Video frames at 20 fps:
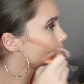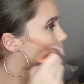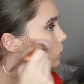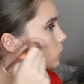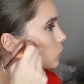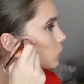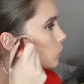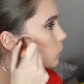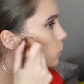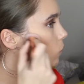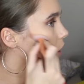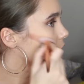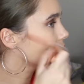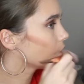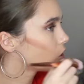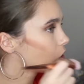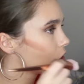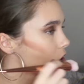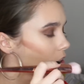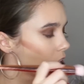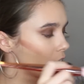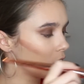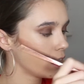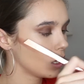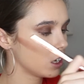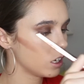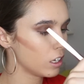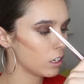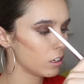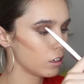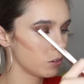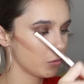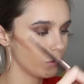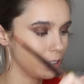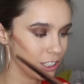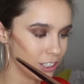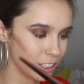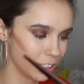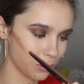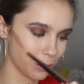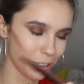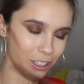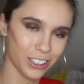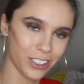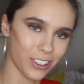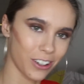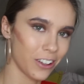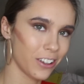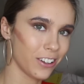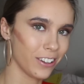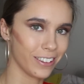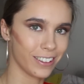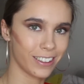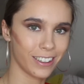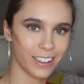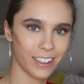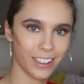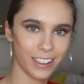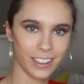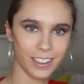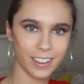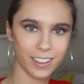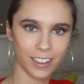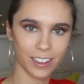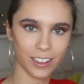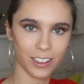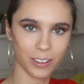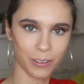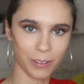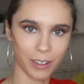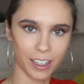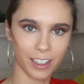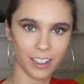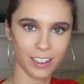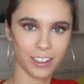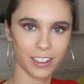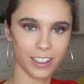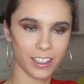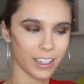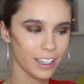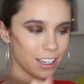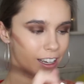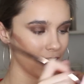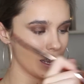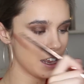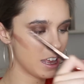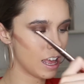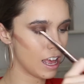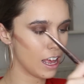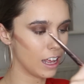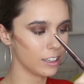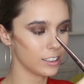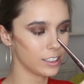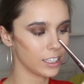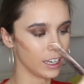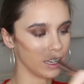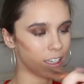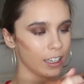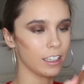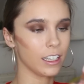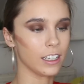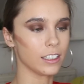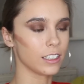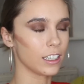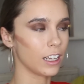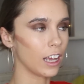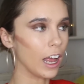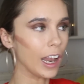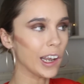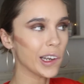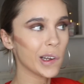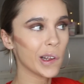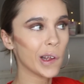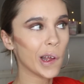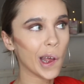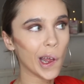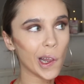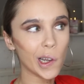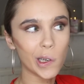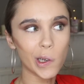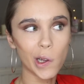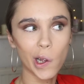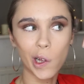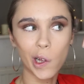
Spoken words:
swish, which is what it's called, swish. Take this again and do